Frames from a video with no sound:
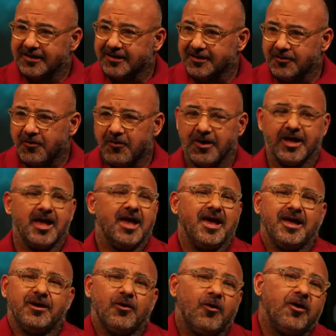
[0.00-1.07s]
Illinois, yeah.
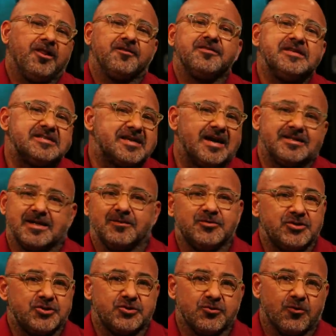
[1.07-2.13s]
Yep. and all of these guys, I'm
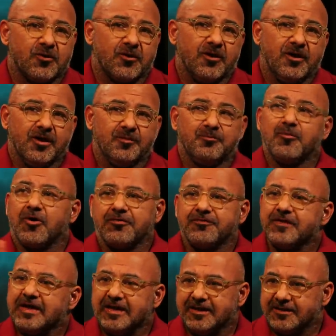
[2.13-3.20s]
sure
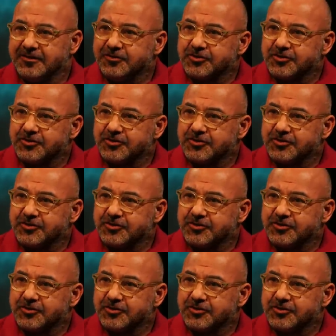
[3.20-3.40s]
Murphy in New